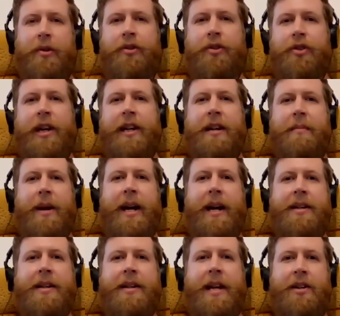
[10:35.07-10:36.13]
restricting my
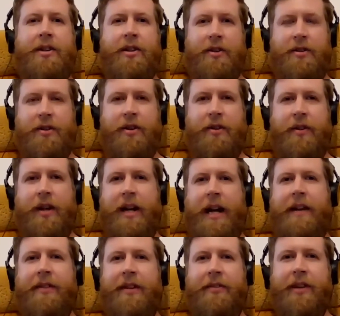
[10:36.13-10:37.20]
attention to the
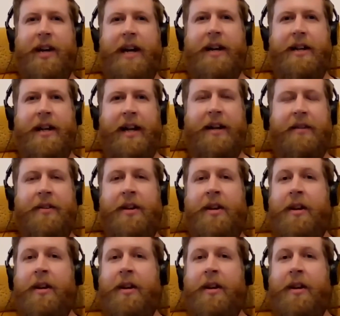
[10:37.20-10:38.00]
classic psychedelics